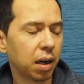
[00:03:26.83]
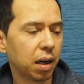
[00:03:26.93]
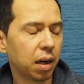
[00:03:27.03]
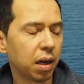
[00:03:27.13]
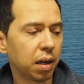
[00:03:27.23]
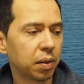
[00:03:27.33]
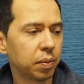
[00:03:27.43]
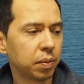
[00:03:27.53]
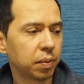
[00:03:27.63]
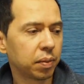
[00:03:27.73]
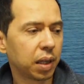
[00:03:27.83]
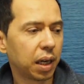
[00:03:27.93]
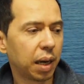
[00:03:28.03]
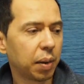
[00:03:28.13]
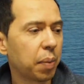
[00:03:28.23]
um,
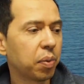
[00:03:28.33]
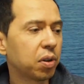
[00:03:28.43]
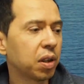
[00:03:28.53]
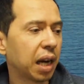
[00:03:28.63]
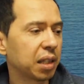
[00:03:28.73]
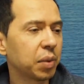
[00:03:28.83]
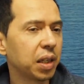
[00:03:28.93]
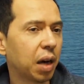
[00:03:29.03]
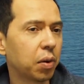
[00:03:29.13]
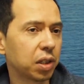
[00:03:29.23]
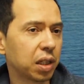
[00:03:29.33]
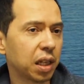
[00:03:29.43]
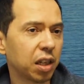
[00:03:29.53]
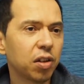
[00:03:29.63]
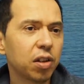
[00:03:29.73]
I, I, put in as many hours as
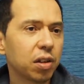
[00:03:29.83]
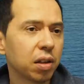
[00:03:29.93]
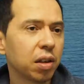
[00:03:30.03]
I could.